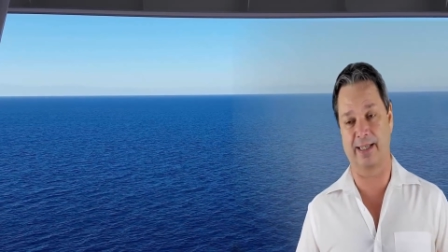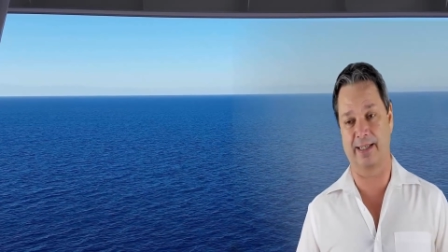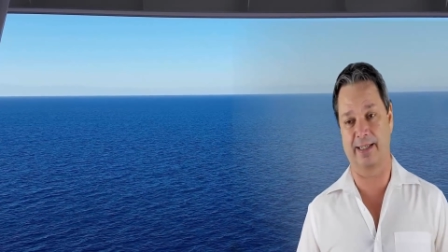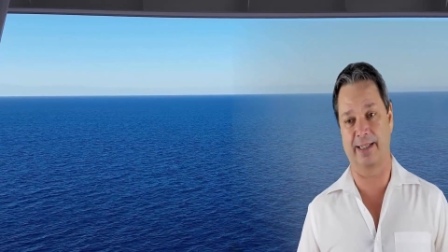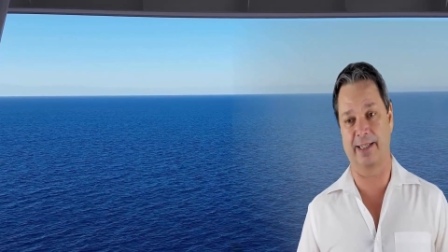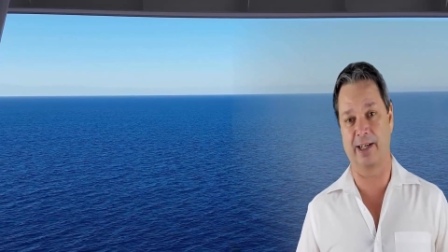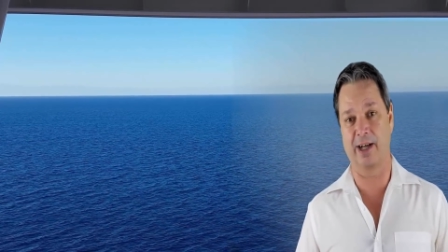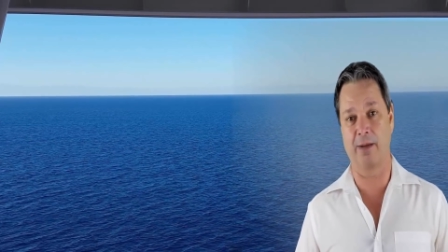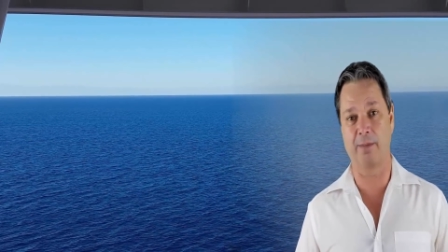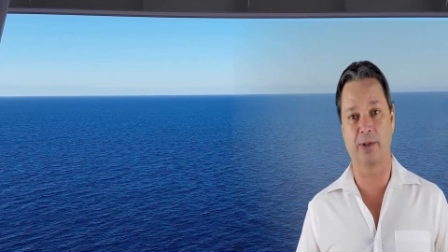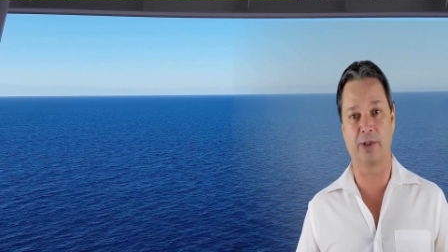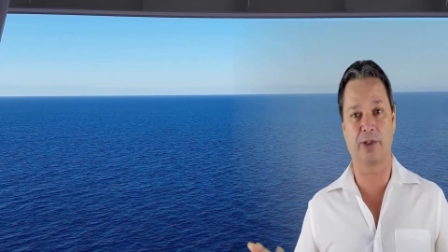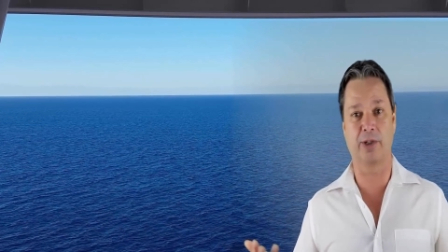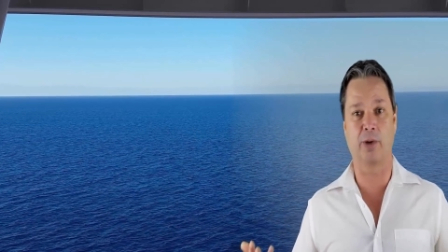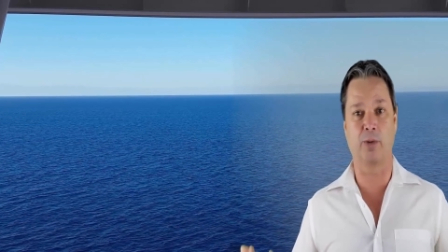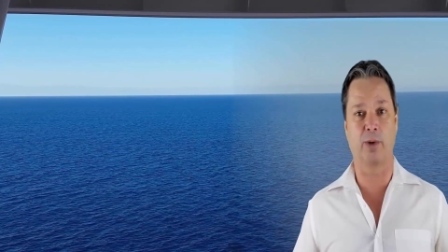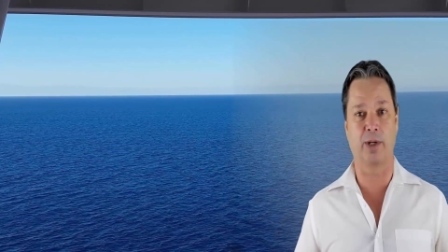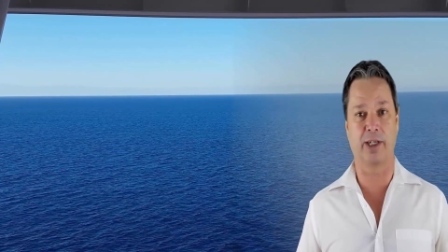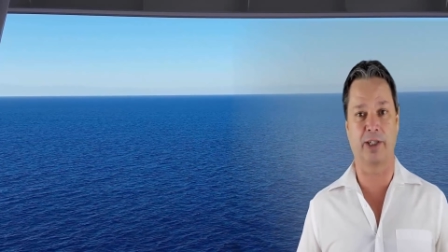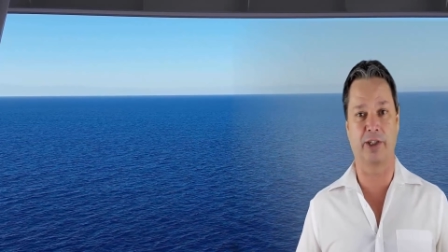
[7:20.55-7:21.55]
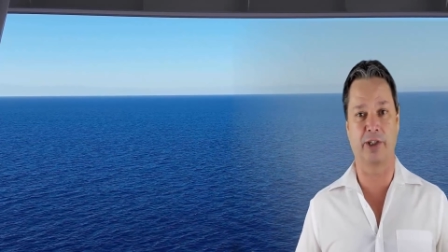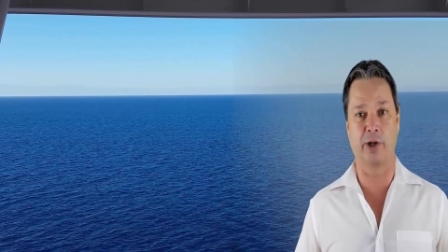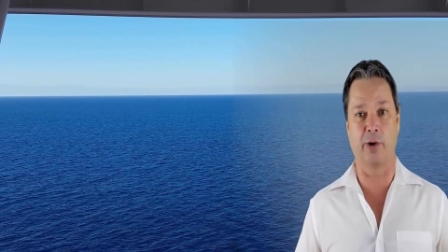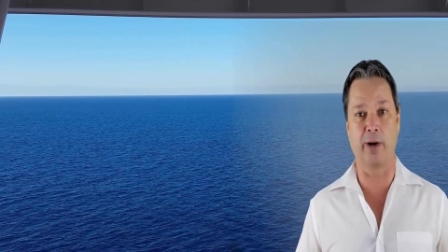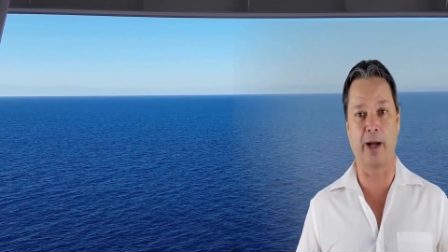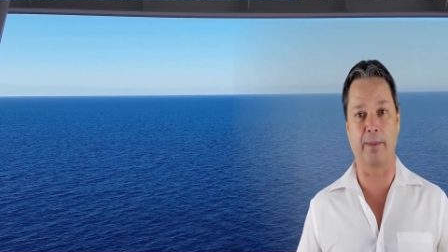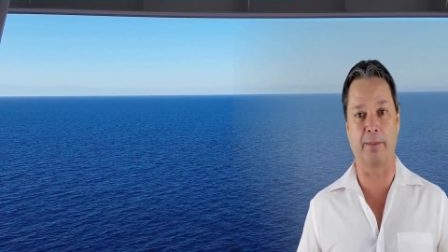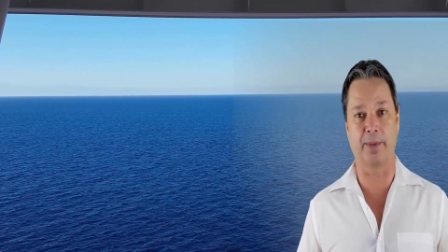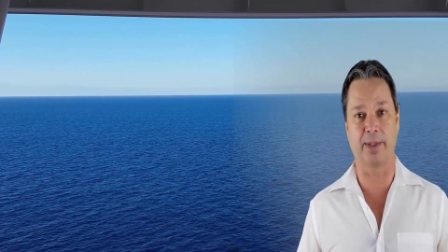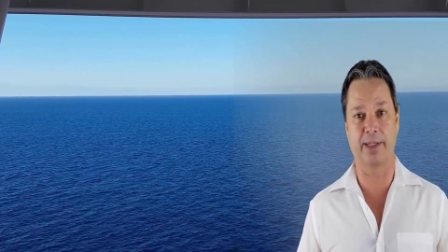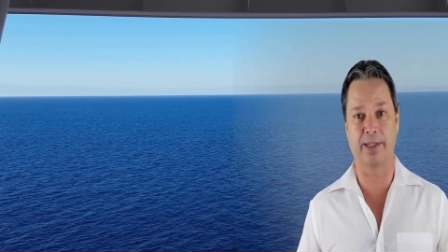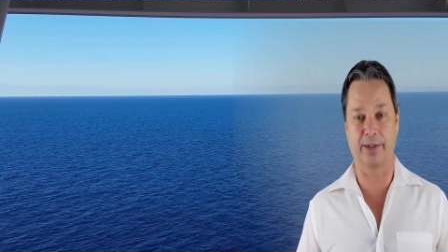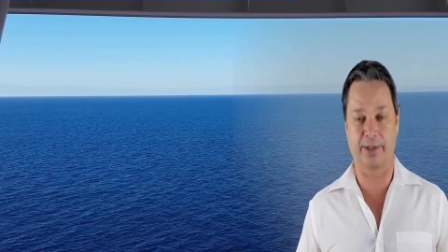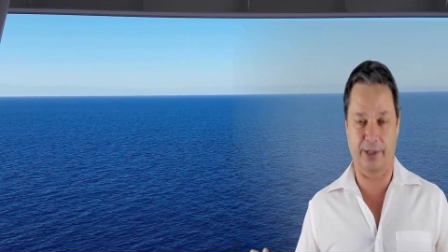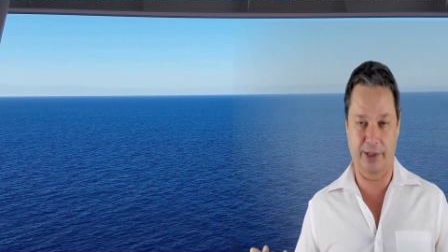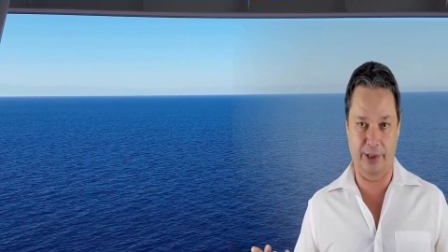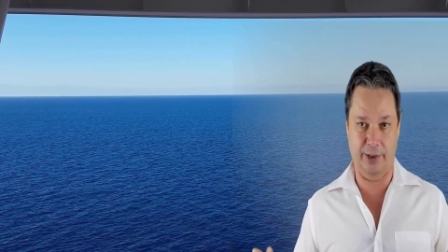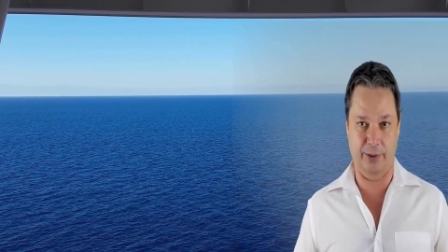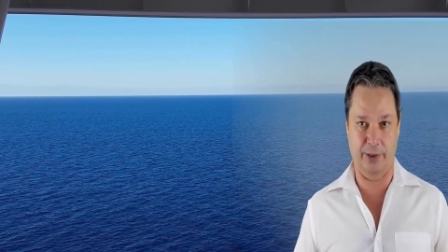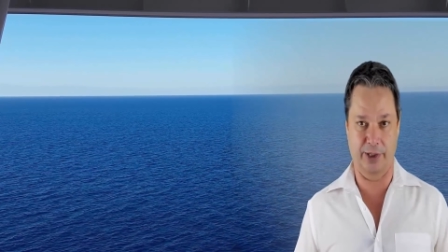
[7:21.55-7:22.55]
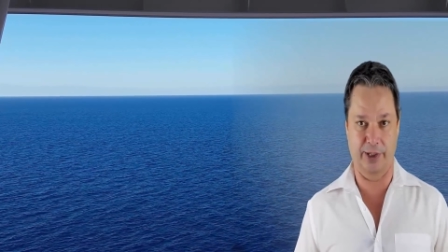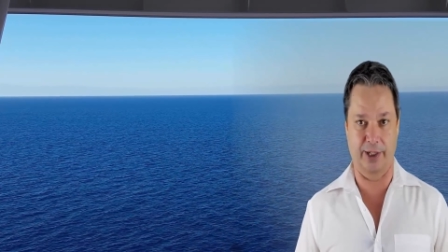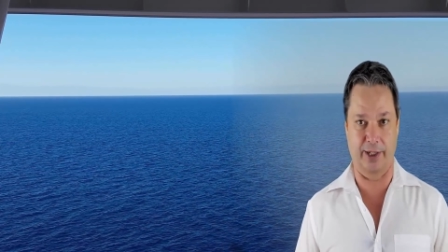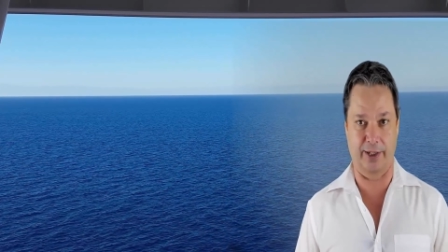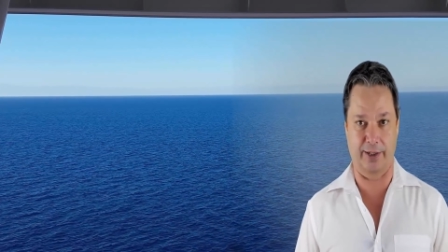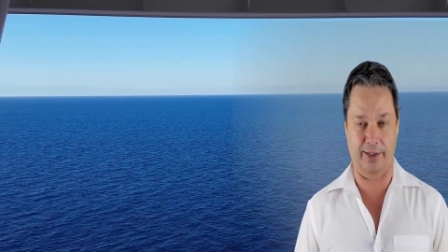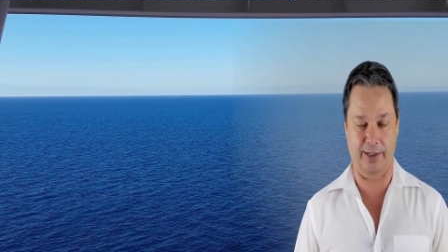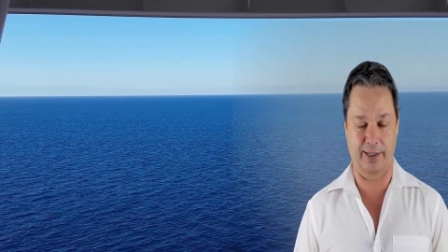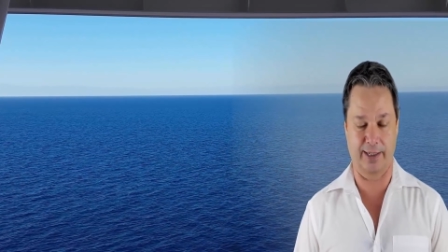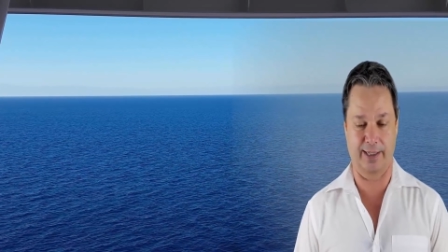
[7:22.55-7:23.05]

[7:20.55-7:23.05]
you almost don't want to show up until the show starts.